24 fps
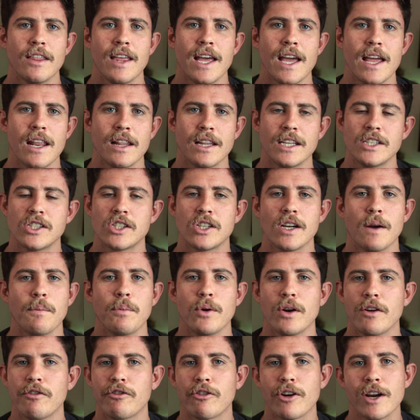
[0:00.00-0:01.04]
then let's
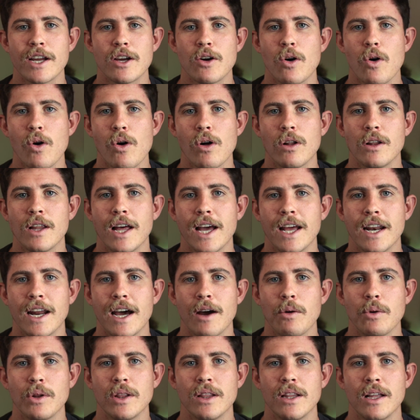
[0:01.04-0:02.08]
jump on a free call and
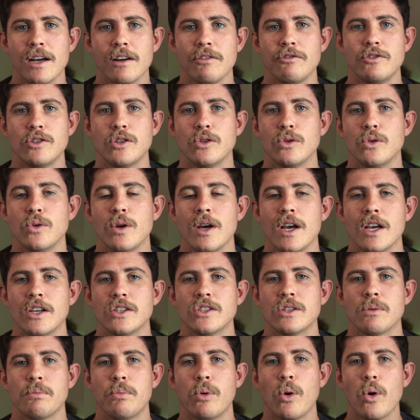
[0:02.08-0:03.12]
I would love to
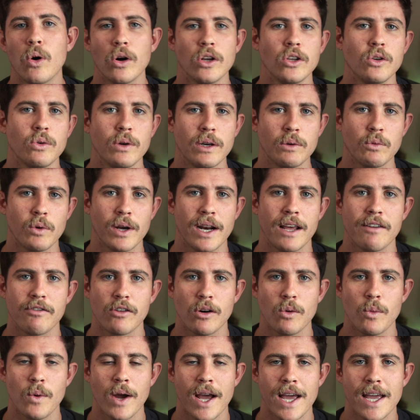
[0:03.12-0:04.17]
support you in
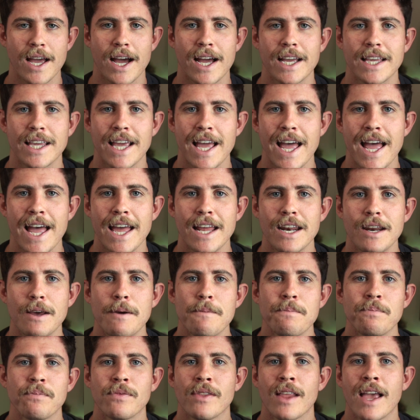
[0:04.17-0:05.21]
whatever way I can.
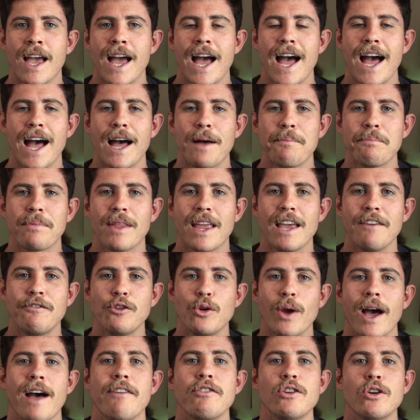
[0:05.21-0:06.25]
If
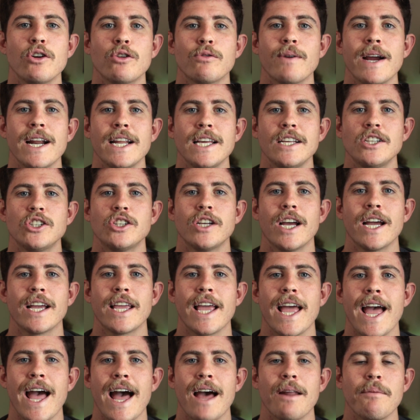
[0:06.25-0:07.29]
you haven't already,
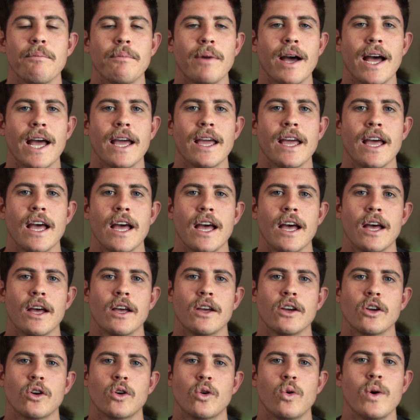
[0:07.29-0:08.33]
check out my
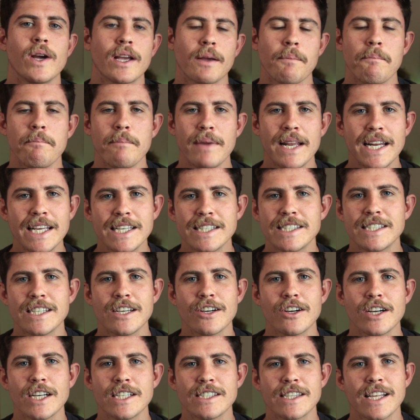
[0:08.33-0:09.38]
quick mini
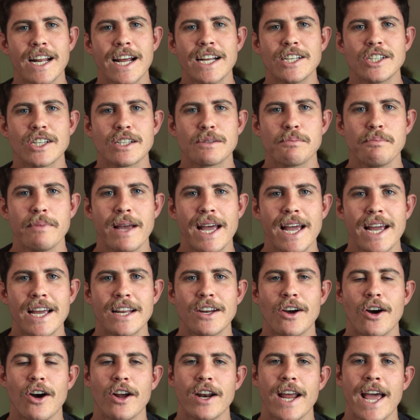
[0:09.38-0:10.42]
series that I just
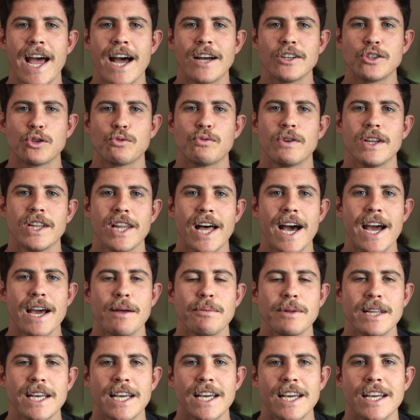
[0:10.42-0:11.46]
made on how to
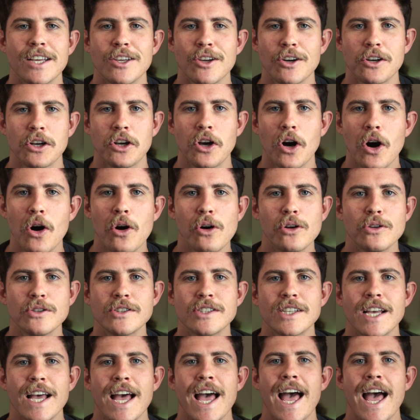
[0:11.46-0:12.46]
reliably hit your goals.